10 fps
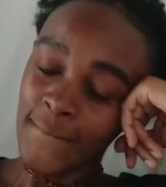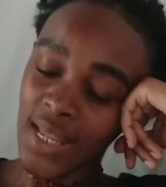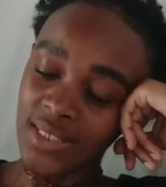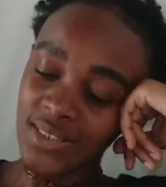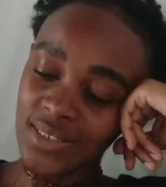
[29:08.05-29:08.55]

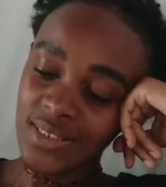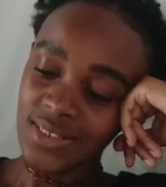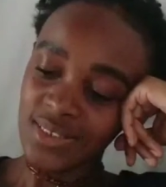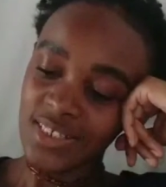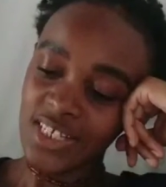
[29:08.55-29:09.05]
like
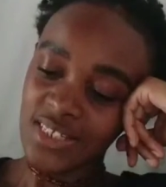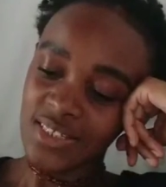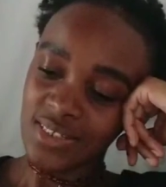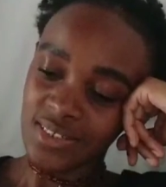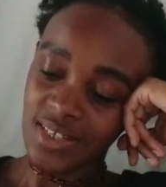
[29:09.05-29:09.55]
these
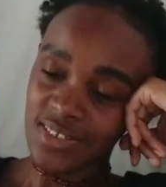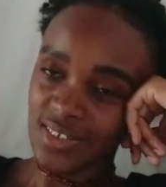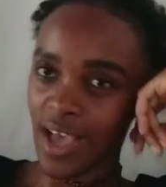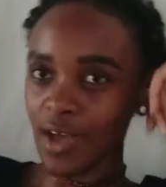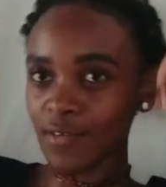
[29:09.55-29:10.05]
kids these days,
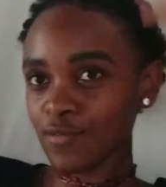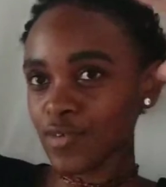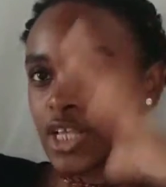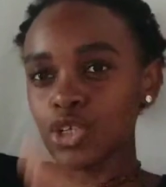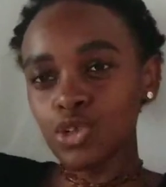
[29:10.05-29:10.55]
they have